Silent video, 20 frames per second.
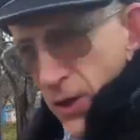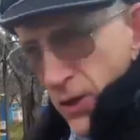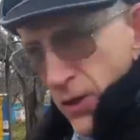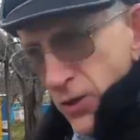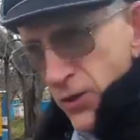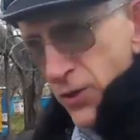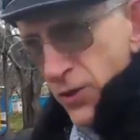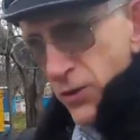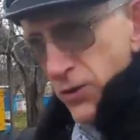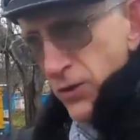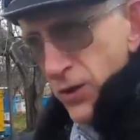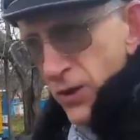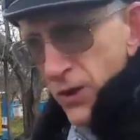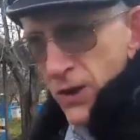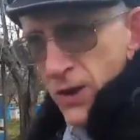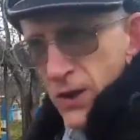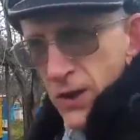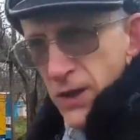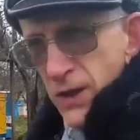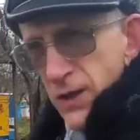two
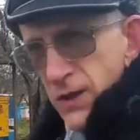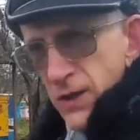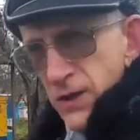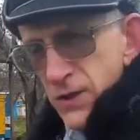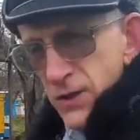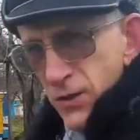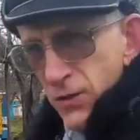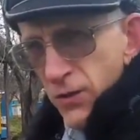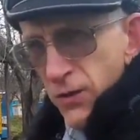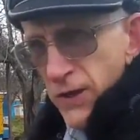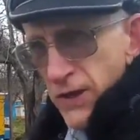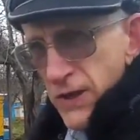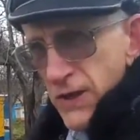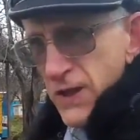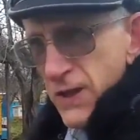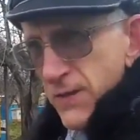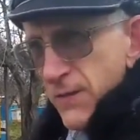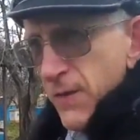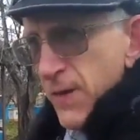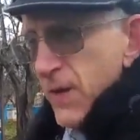stories.
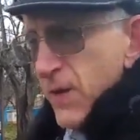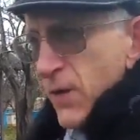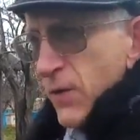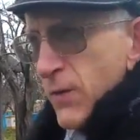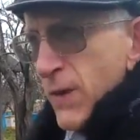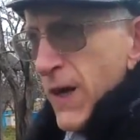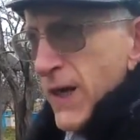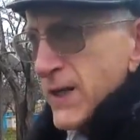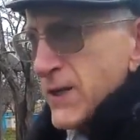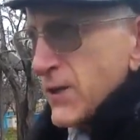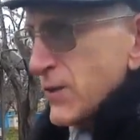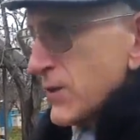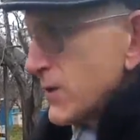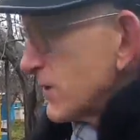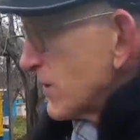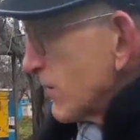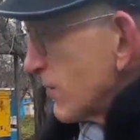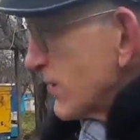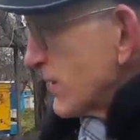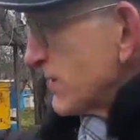Why two
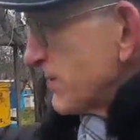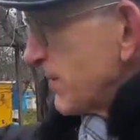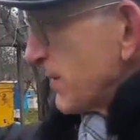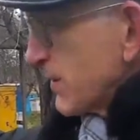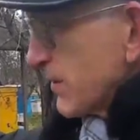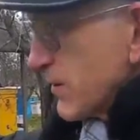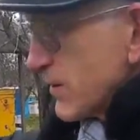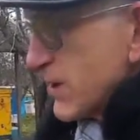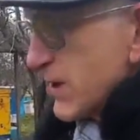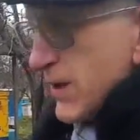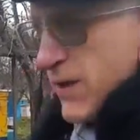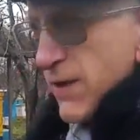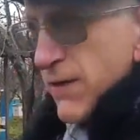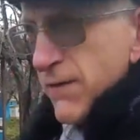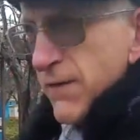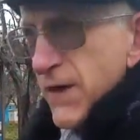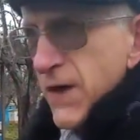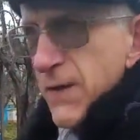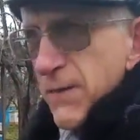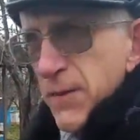stories? Because
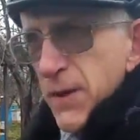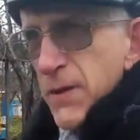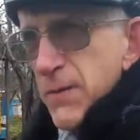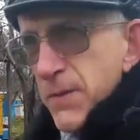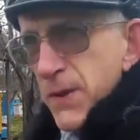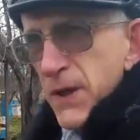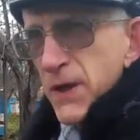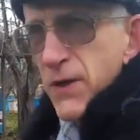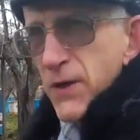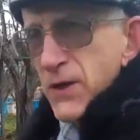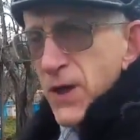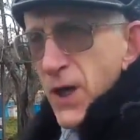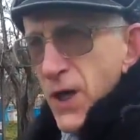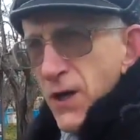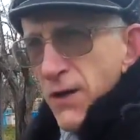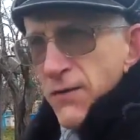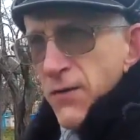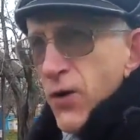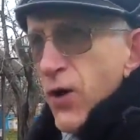they are prepared for